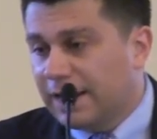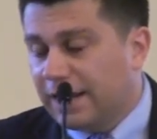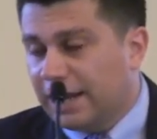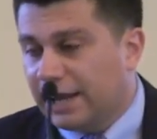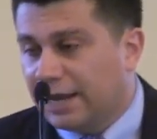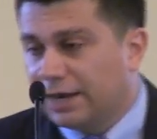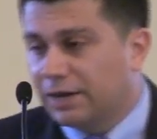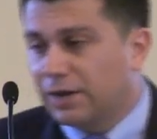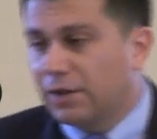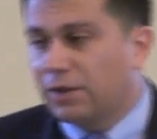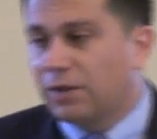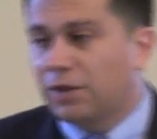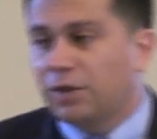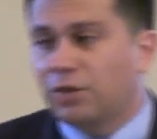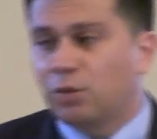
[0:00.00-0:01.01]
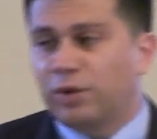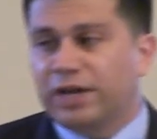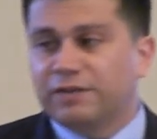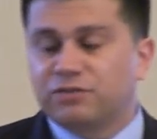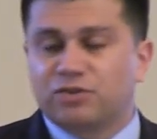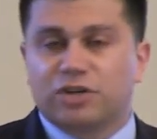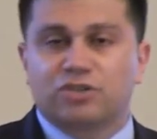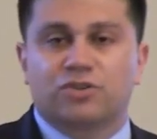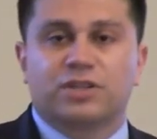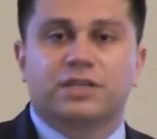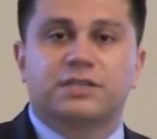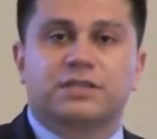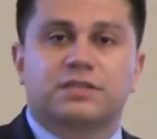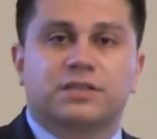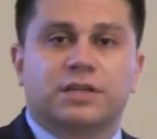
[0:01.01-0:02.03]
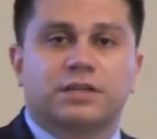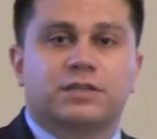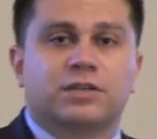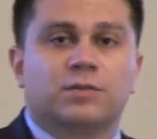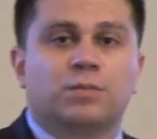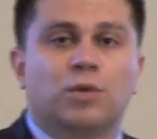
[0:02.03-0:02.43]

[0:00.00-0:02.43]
And the way I've structured this is to,